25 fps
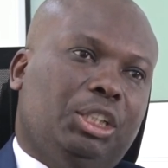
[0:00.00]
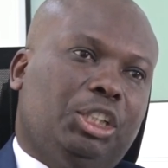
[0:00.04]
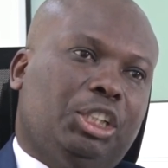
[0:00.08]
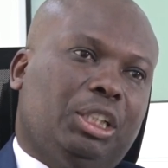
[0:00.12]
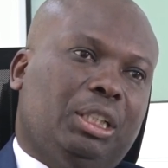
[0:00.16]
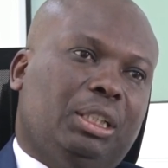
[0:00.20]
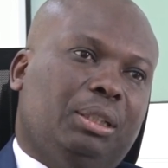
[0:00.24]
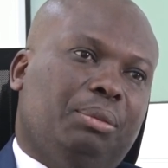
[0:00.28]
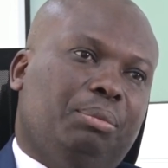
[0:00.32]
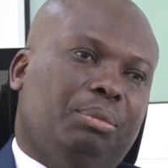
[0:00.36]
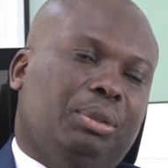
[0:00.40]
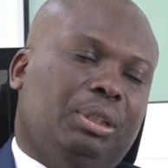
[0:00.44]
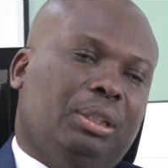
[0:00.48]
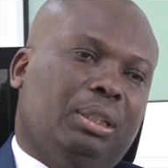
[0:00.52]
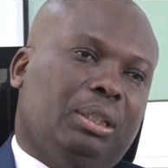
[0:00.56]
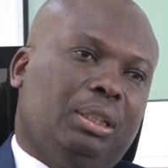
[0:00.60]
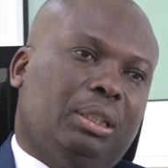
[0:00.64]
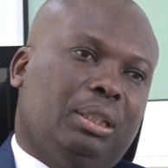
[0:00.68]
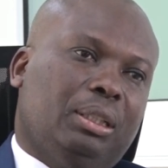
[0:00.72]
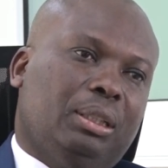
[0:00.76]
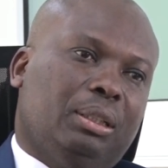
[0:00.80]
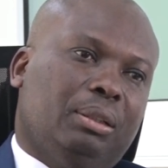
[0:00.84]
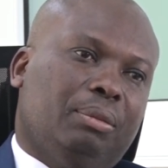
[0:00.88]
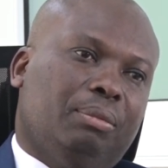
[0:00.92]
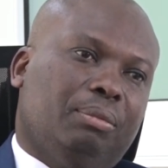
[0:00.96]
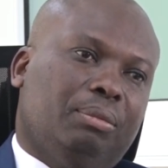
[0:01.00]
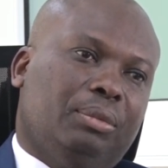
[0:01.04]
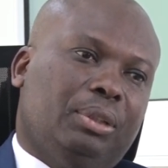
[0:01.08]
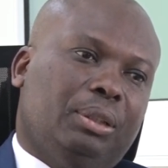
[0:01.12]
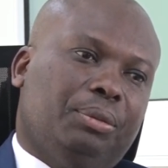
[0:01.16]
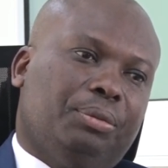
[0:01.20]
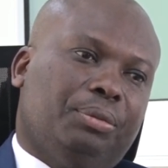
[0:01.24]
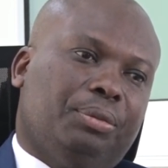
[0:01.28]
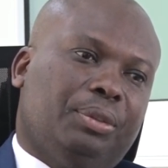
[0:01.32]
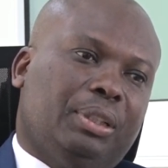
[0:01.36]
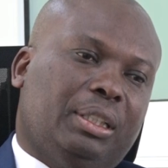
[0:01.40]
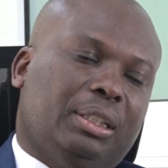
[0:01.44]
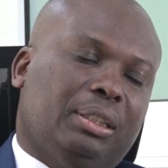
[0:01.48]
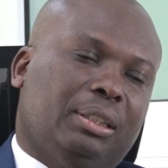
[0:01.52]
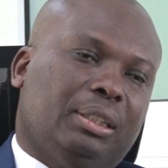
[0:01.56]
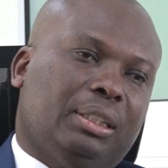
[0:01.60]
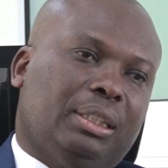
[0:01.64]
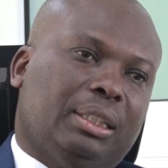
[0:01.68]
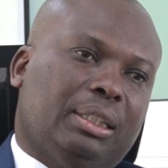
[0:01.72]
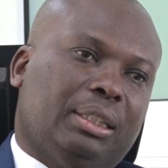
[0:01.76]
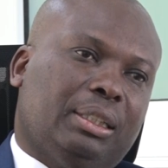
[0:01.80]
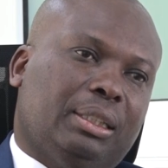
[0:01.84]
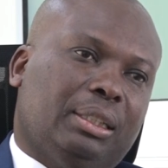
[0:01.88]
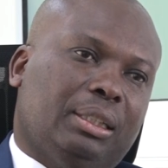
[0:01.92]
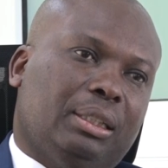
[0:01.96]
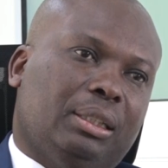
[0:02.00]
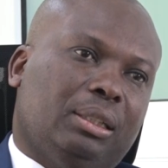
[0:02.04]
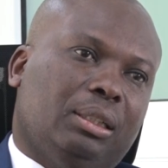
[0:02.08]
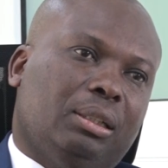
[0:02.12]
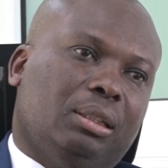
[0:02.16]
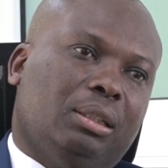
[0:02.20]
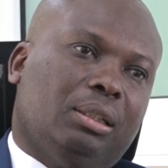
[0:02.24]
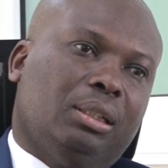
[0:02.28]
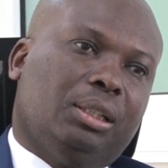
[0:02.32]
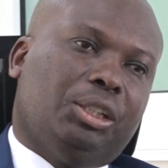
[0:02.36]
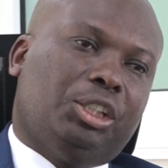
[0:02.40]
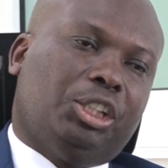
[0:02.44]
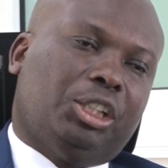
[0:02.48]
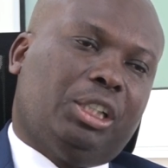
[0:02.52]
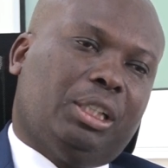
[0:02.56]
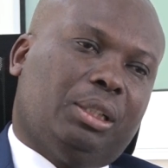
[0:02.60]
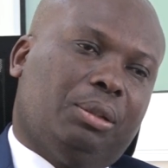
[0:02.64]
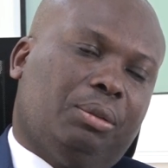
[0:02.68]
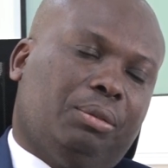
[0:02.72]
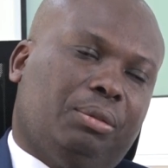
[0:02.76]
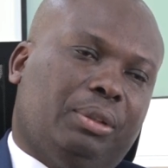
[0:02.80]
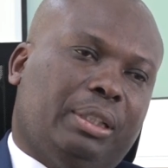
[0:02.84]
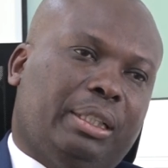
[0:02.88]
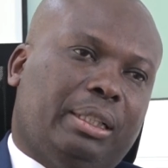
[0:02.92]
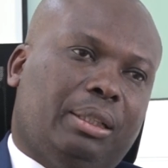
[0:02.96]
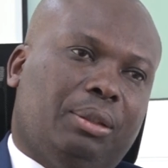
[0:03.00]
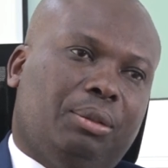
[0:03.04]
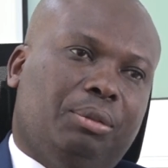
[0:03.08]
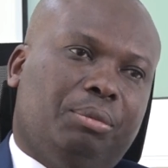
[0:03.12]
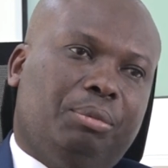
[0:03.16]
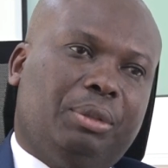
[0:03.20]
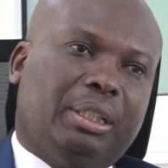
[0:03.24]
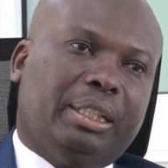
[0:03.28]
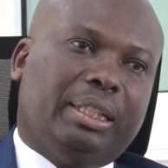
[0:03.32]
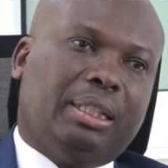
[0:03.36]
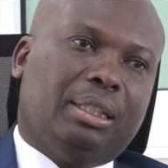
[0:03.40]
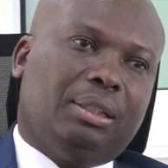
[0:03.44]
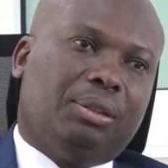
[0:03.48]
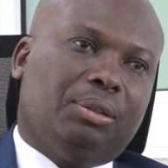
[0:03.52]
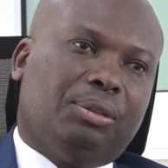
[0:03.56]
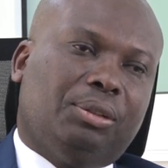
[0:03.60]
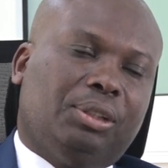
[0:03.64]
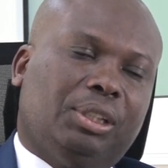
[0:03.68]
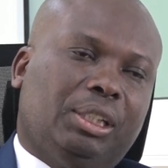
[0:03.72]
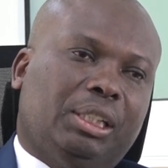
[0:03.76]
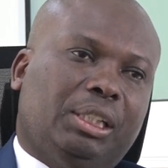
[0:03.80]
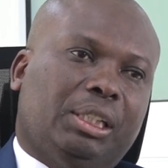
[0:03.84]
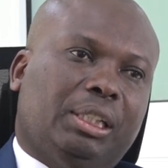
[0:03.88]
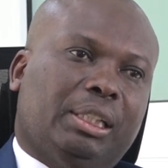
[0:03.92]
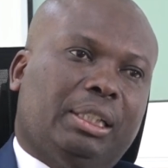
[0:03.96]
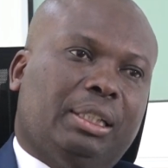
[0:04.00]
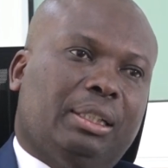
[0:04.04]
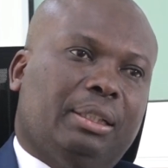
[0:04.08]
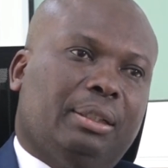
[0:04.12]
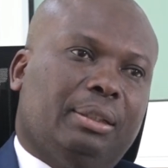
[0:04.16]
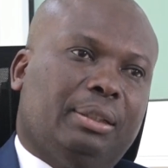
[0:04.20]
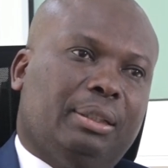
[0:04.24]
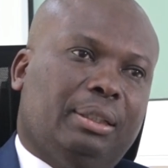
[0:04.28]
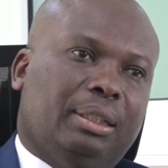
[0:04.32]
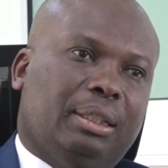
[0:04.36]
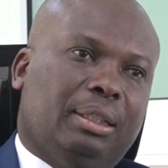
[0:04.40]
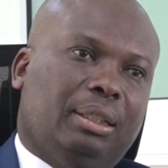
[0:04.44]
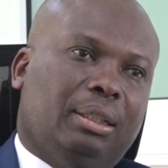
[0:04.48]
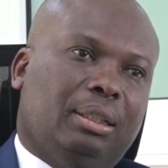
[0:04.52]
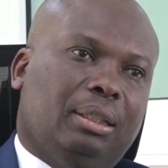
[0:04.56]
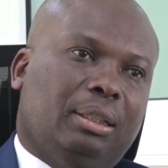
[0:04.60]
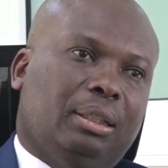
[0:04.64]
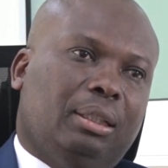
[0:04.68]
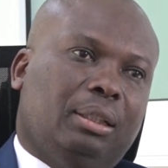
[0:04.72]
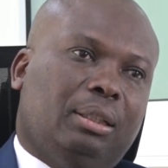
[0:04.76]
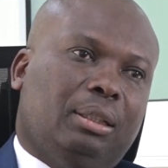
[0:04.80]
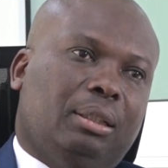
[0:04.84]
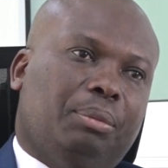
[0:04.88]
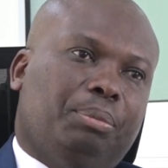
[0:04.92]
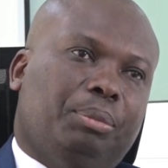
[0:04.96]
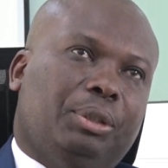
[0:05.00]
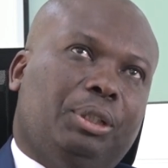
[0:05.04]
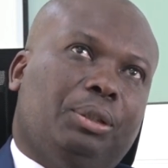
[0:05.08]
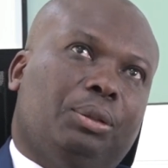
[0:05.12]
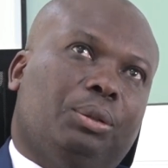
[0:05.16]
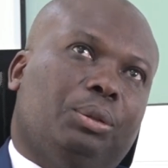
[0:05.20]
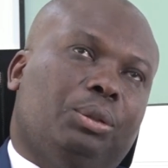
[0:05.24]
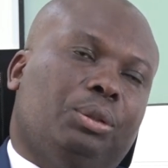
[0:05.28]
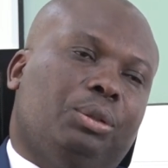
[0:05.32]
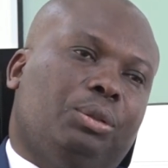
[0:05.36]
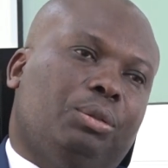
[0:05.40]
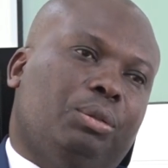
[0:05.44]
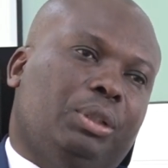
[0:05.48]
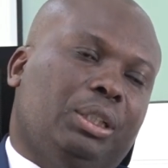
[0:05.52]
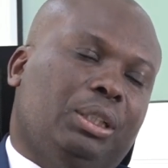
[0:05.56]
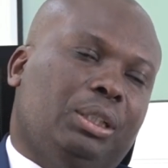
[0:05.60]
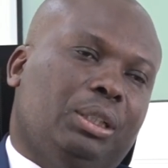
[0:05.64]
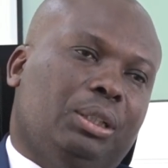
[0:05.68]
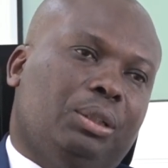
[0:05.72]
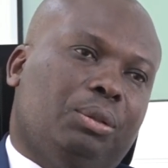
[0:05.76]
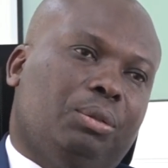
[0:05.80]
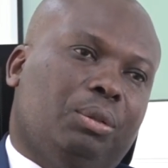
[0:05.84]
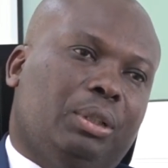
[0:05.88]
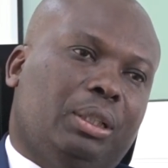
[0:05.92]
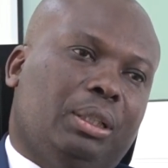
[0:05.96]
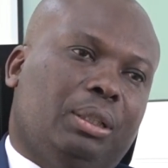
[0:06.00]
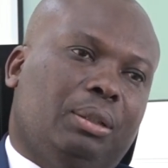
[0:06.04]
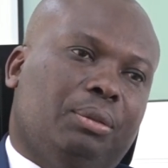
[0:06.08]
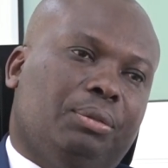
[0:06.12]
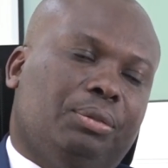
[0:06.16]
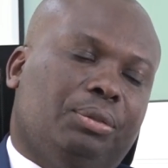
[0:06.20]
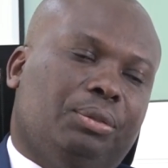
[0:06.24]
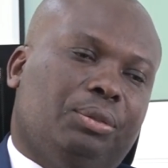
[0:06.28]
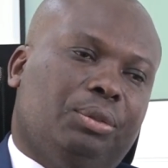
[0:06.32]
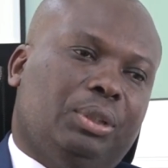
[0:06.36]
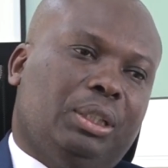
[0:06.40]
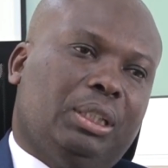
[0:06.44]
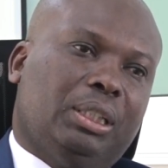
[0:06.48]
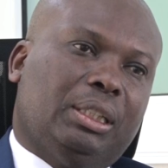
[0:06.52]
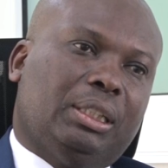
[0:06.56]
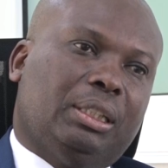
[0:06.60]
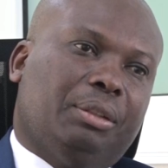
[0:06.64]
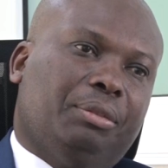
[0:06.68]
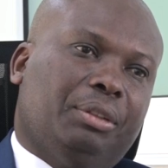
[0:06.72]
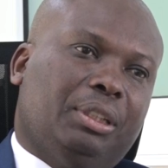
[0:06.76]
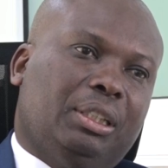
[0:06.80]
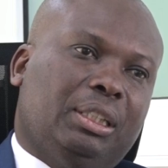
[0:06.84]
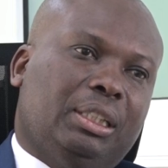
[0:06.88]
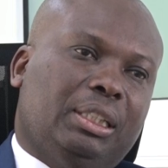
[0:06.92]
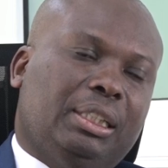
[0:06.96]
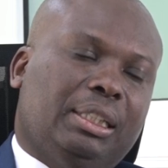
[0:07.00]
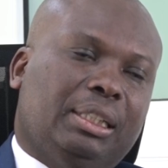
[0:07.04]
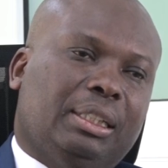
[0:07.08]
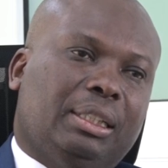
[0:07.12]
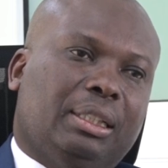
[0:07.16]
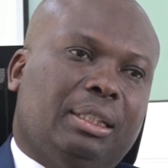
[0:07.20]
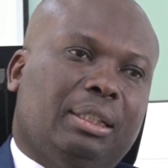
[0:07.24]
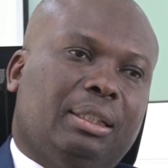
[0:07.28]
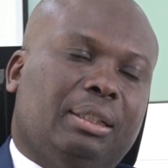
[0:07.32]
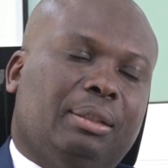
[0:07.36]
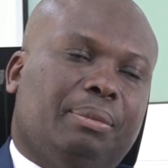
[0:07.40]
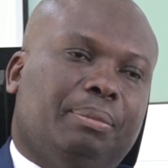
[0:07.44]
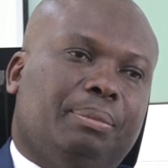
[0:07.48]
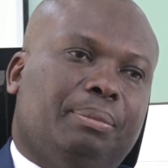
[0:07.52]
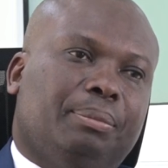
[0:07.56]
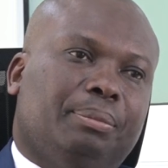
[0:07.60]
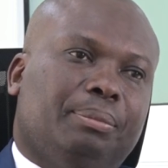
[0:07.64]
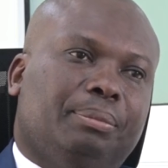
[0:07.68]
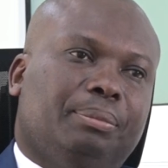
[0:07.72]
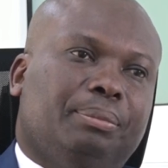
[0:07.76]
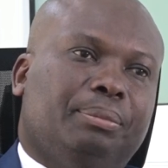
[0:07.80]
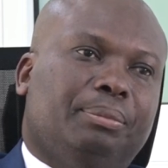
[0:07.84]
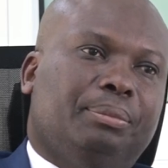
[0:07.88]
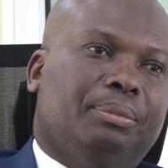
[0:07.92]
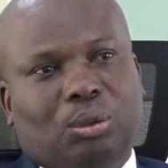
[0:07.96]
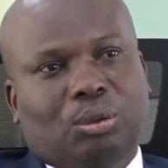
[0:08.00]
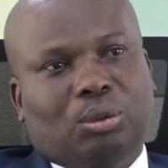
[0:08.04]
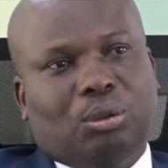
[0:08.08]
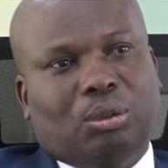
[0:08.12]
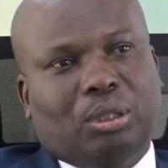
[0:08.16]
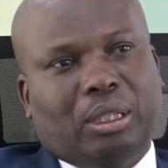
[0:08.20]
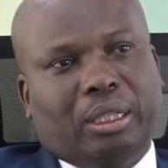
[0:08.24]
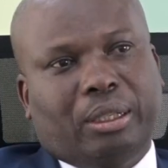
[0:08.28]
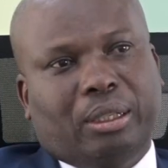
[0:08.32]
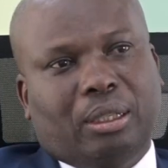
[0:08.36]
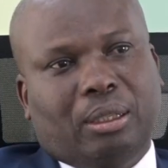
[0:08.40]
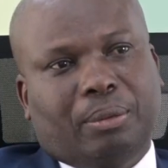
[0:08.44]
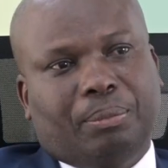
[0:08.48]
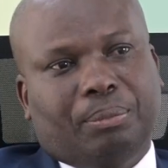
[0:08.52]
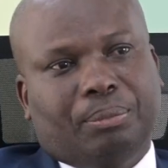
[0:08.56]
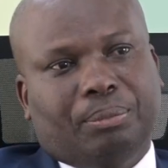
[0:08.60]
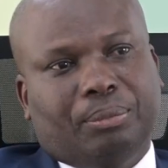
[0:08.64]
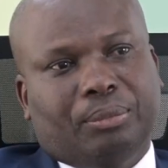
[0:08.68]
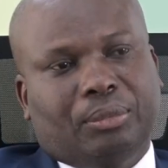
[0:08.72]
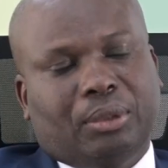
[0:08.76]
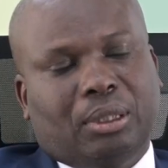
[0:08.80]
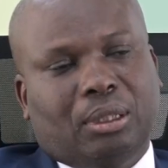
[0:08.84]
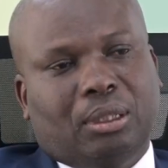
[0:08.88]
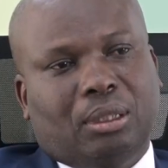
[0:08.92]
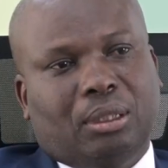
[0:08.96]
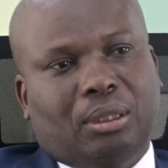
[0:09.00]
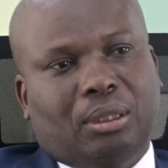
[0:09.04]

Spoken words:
initially being the first chair of the Alumni Association, the period 2012-2017. I was on a